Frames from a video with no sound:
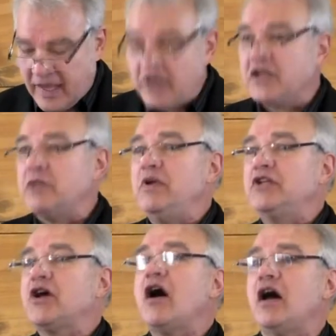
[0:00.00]
And it can
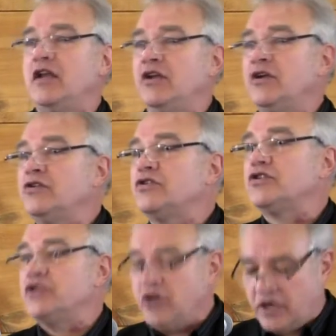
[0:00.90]
be taught and
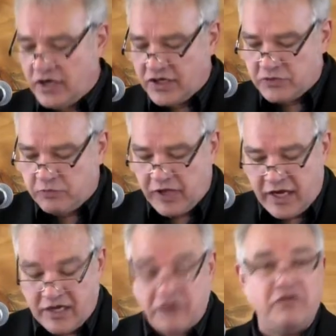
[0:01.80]
understood and
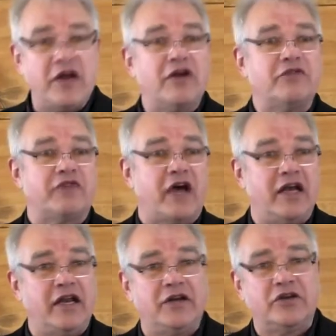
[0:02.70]
explained and
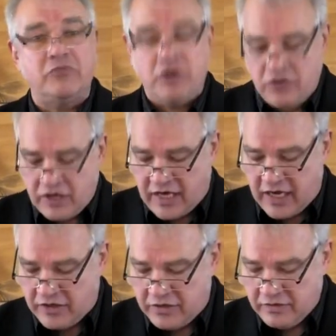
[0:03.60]
verified and
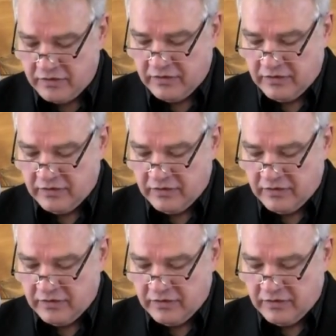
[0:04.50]
communicated.